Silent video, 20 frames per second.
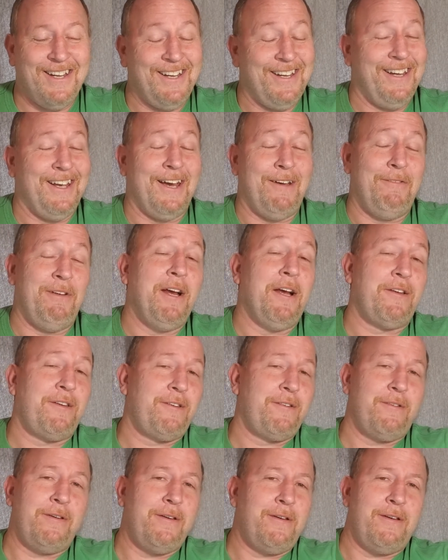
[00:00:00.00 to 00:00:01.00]
I mean,
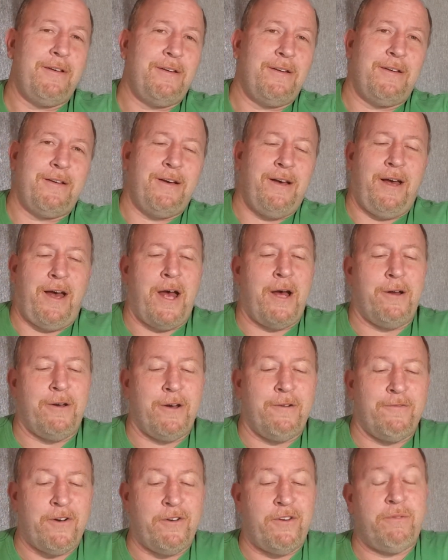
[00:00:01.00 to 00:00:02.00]
that's, I don't know
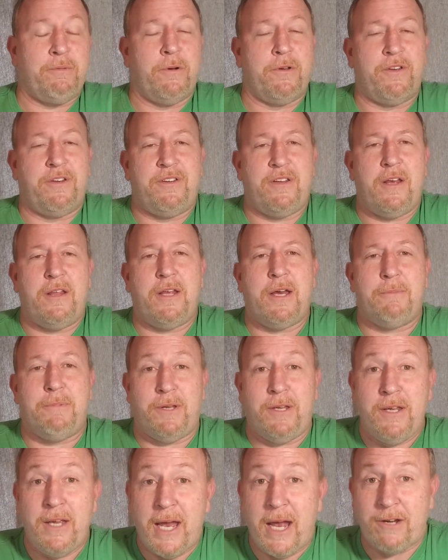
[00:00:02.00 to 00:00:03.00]
if I was supposed to say that, but
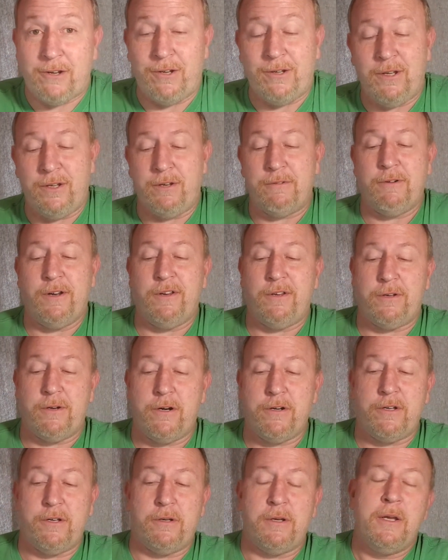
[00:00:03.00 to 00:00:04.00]
he actually did the
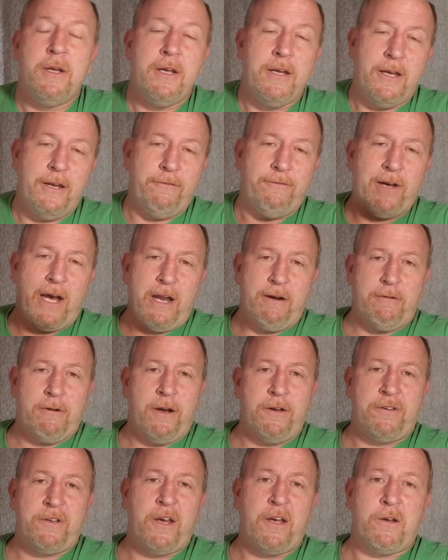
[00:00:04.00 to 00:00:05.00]
research, and he found the
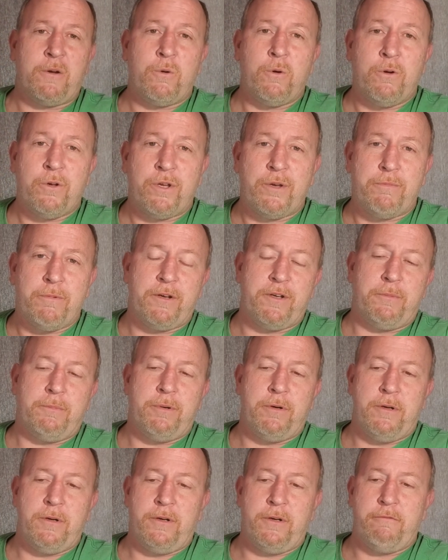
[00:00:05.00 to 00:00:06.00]
right side coil springs to
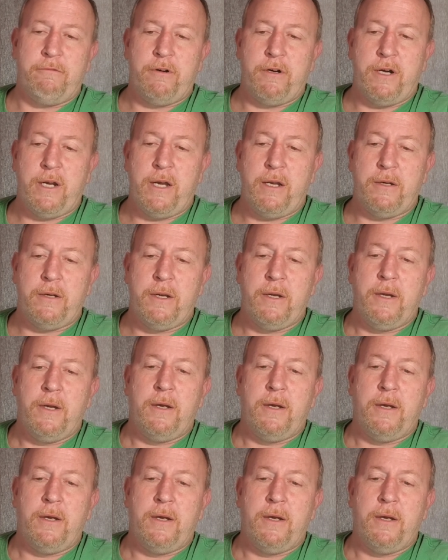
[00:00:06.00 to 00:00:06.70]
put in the rear end